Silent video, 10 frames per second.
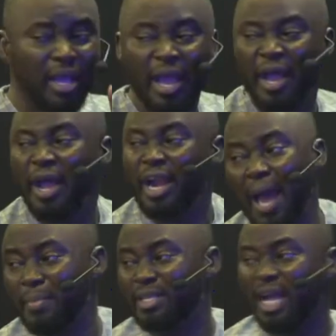Let
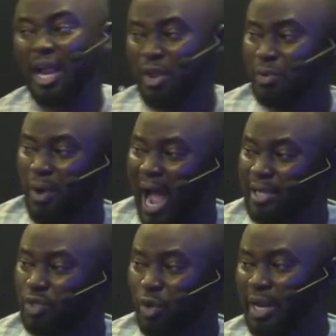me tell you, I
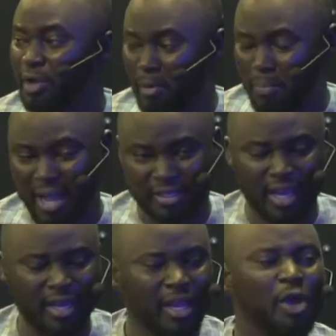told a young man, I
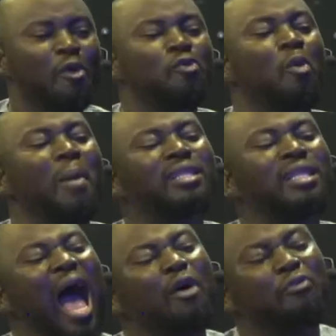said, no matter
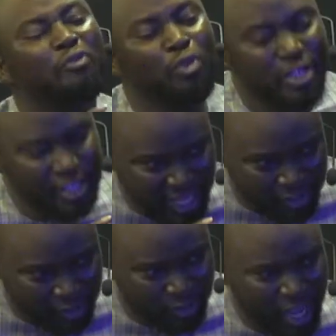how
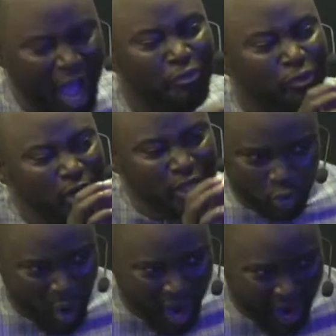foolish you
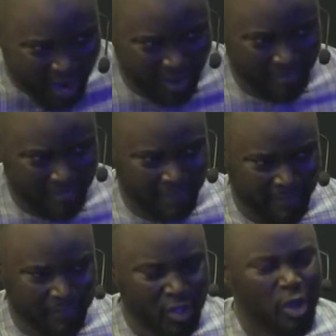are,
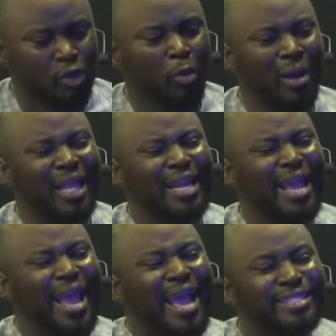no matter the
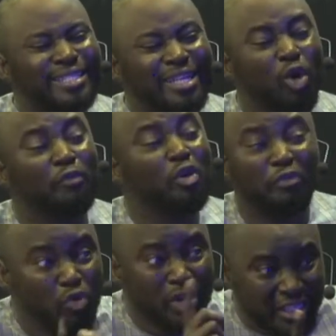extent of your
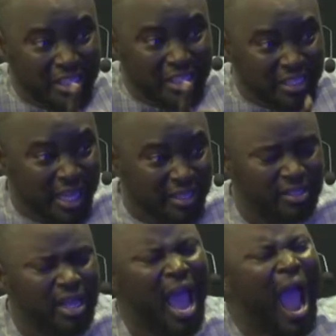foolishness,
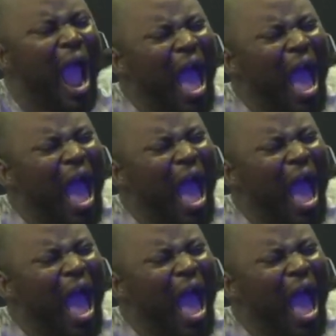have a